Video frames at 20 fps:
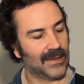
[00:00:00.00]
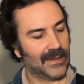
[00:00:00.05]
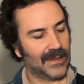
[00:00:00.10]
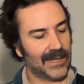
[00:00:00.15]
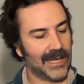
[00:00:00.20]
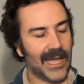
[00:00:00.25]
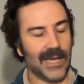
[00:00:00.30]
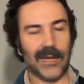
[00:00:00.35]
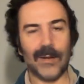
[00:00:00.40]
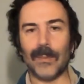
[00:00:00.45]

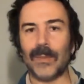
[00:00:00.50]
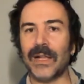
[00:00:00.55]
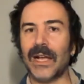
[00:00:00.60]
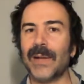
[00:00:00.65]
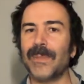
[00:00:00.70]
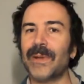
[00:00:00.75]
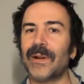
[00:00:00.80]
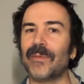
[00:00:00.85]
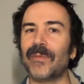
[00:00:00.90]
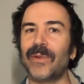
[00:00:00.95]
Now I can play
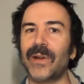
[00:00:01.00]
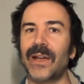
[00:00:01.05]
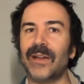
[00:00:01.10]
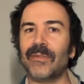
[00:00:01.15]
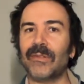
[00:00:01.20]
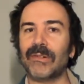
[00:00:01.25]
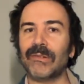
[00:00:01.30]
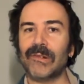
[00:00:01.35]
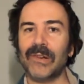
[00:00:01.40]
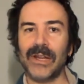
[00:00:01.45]
my
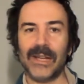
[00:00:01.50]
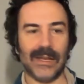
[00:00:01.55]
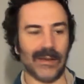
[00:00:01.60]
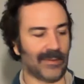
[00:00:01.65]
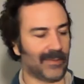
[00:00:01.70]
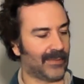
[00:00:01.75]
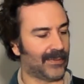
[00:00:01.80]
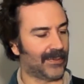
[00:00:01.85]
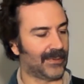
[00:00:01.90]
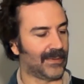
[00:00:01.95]
favorite
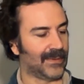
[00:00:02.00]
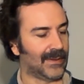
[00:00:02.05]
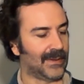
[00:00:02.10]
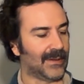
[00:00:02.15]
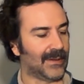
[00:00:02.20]
riff.